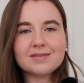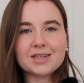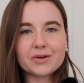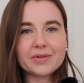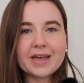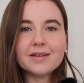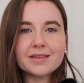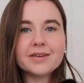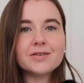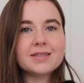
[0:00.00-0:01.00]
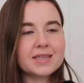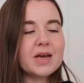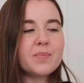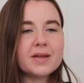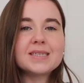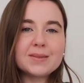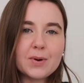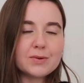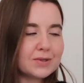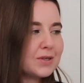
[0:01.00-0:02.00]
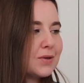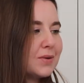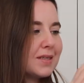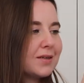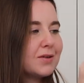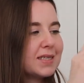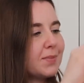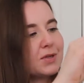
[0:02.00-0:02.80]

you know, like a little slip. It's supposed to, it's a little slip